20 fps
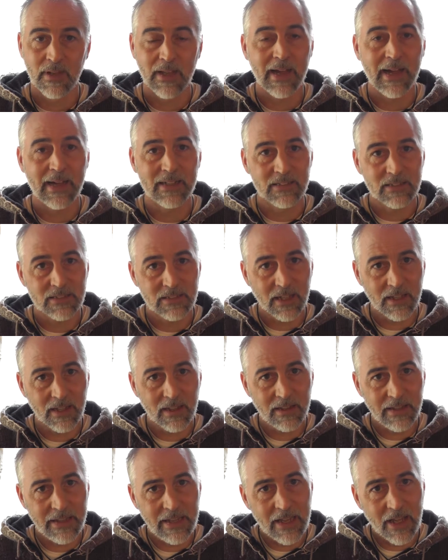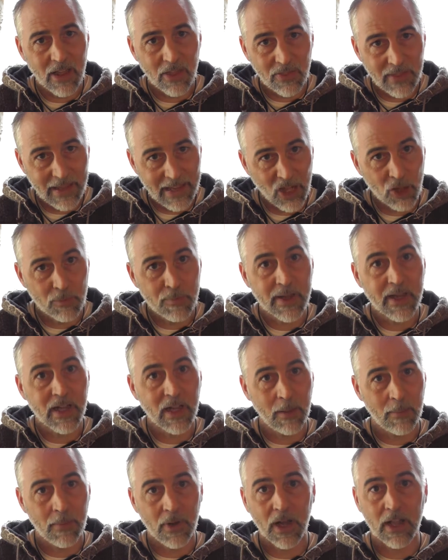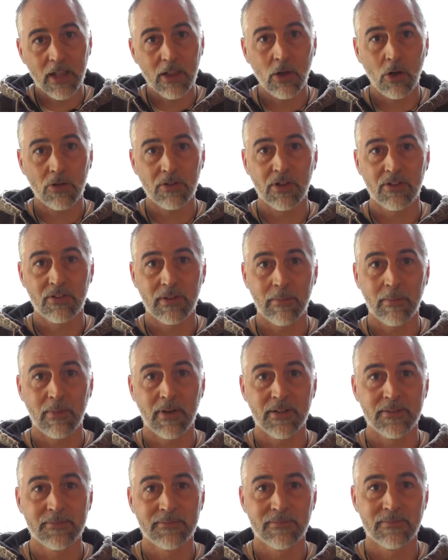And suddenly things become a lot simpler.